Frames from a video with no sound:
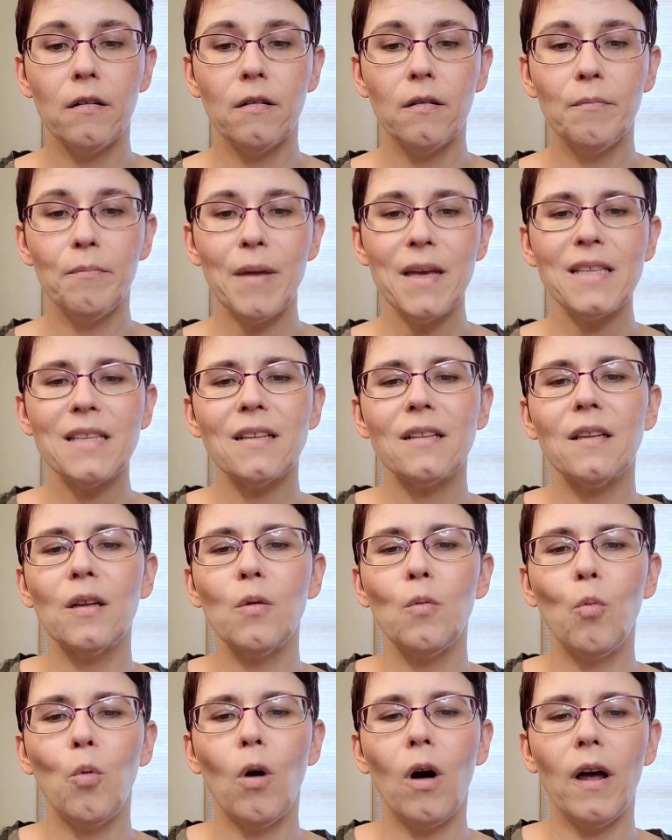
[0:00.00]

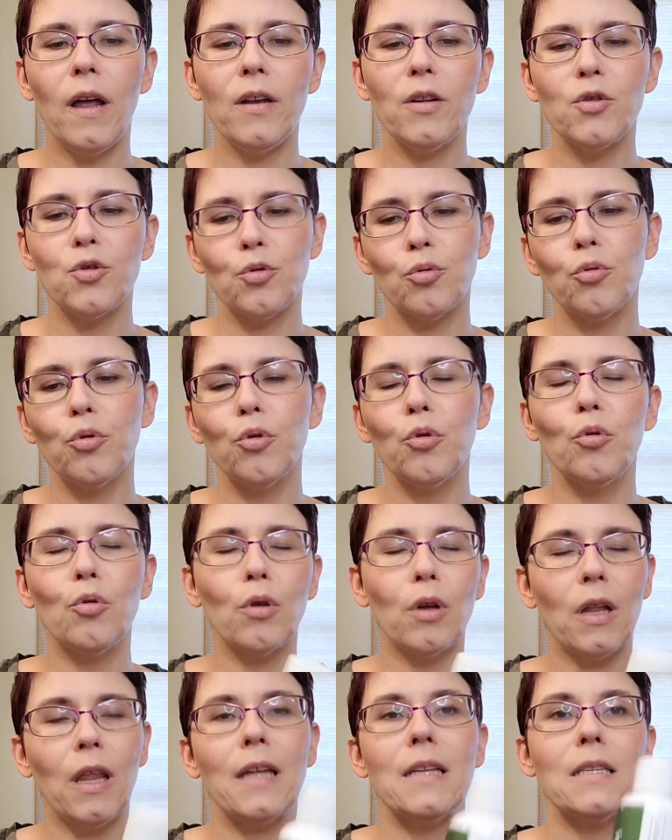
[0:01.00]
basically one true
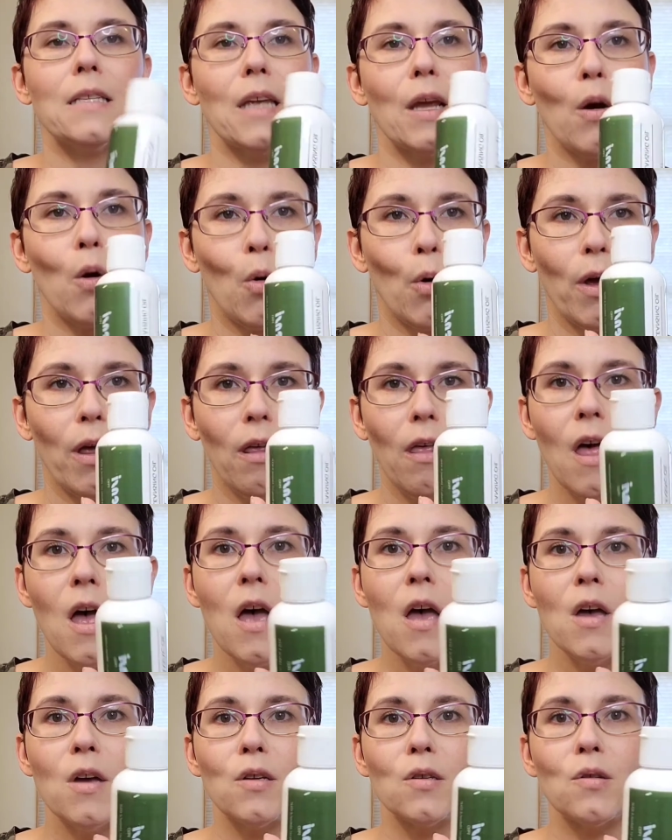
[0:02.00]
cleansing oil.
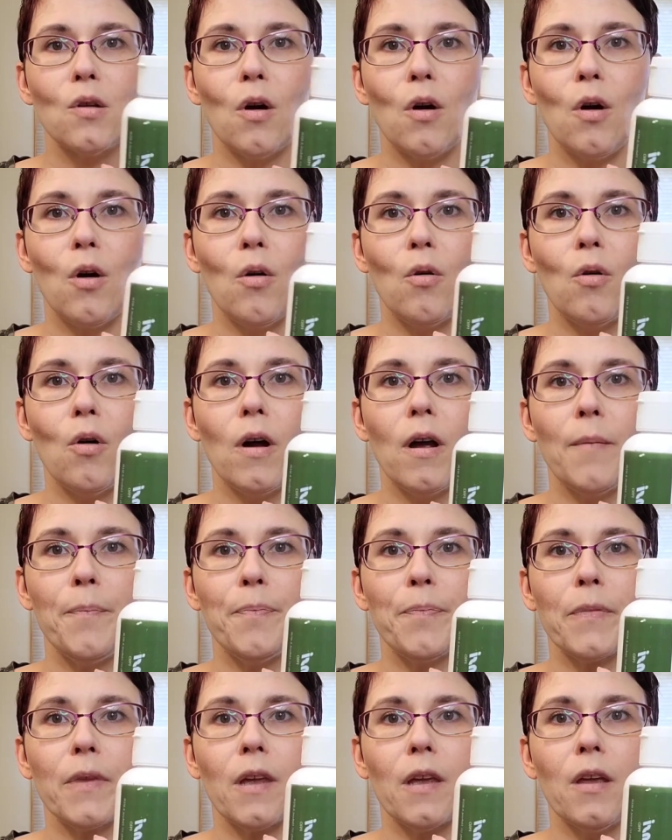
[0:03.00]
So
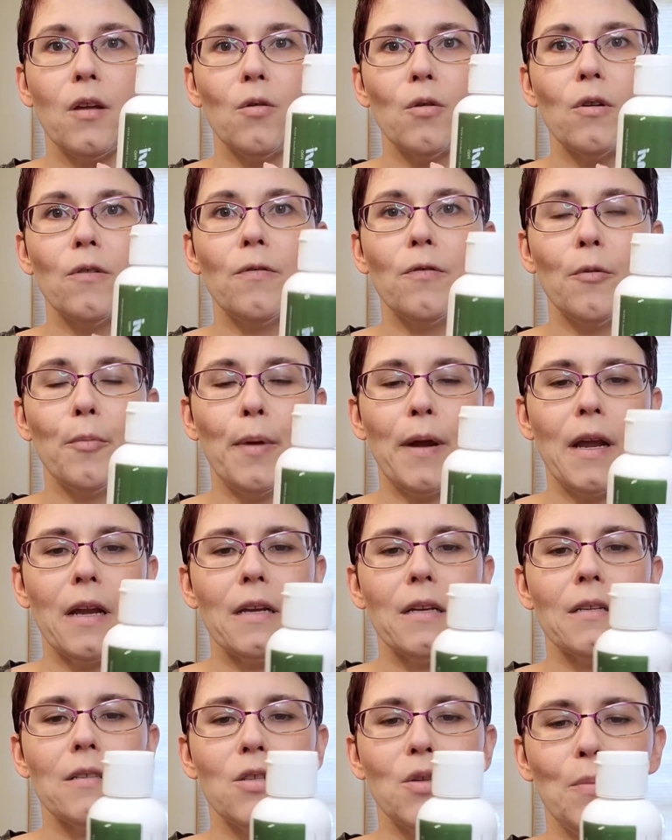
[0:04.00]
in order for
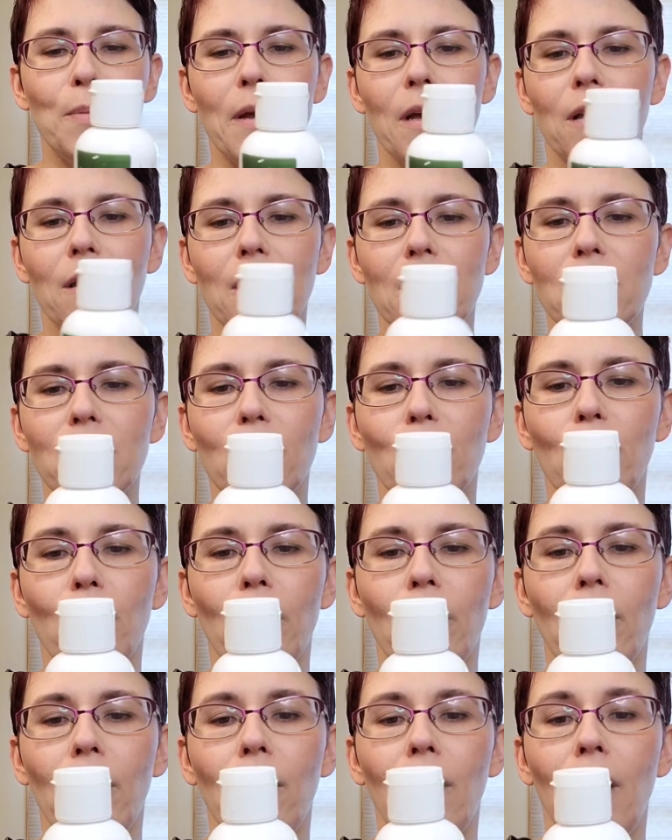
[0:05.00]
it to be a cleansing
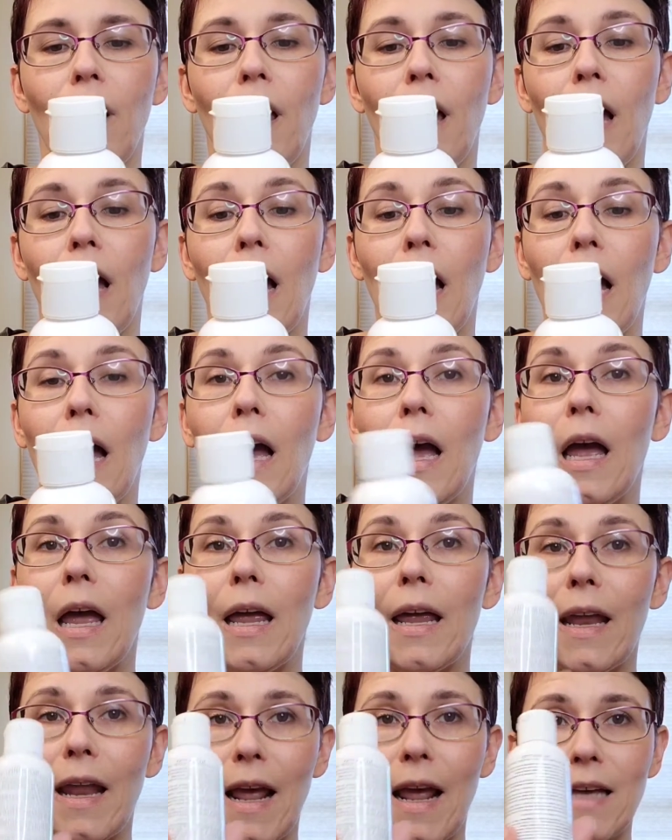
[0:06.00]
oil,
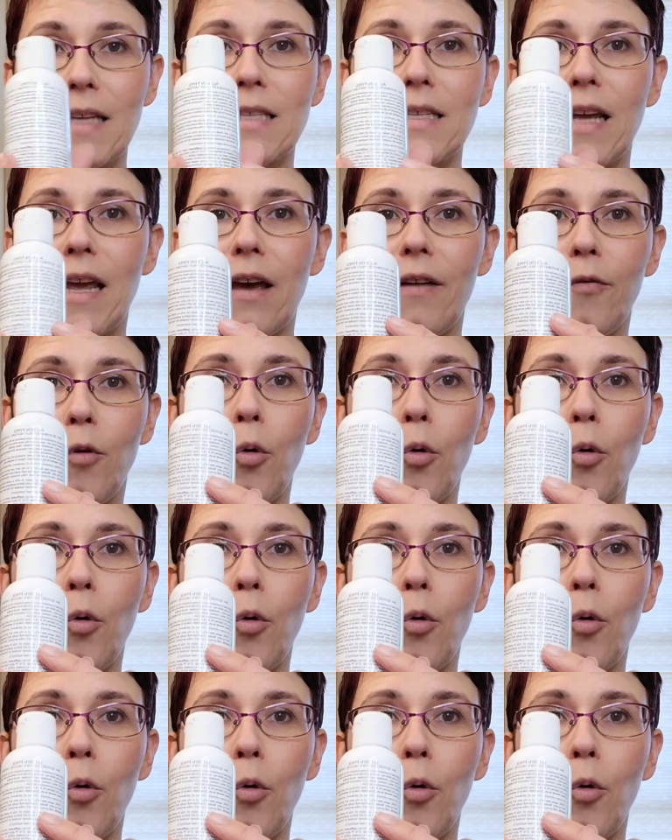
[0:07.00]
it has to have